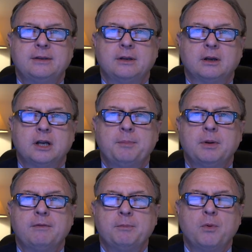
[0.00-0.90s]
a couple
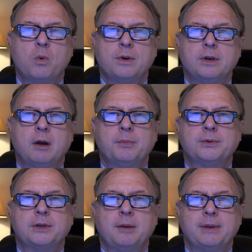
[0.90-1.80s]
of important numbers
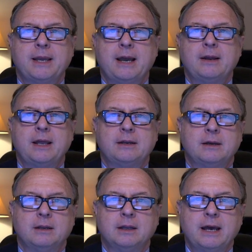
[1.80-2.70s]
coming out at
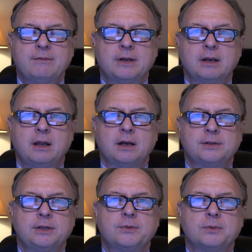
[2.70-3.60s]
11 o'clock
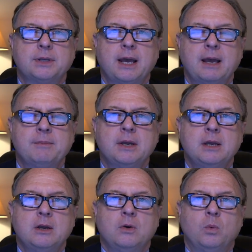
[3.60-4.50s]
Central Time.
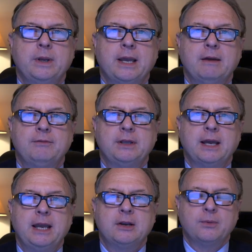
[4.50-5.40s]
We have the
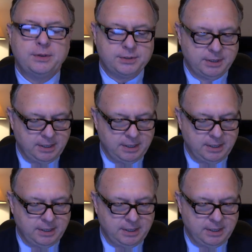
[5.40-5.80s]
acreage